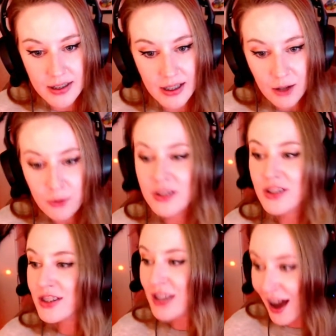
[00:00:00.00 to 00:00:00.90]
Like it was
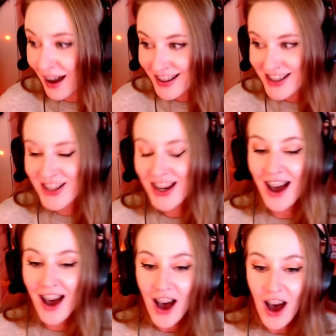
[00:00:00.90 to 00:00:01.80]
such,
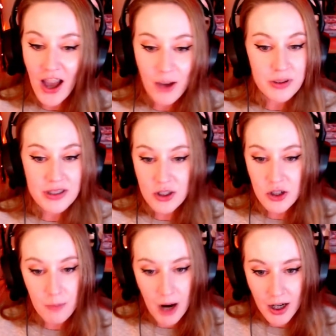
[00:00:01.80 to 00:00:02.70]
but it was but such you
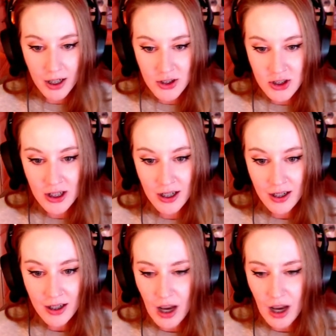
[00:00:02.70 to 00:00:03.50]
a still march. loved it, right?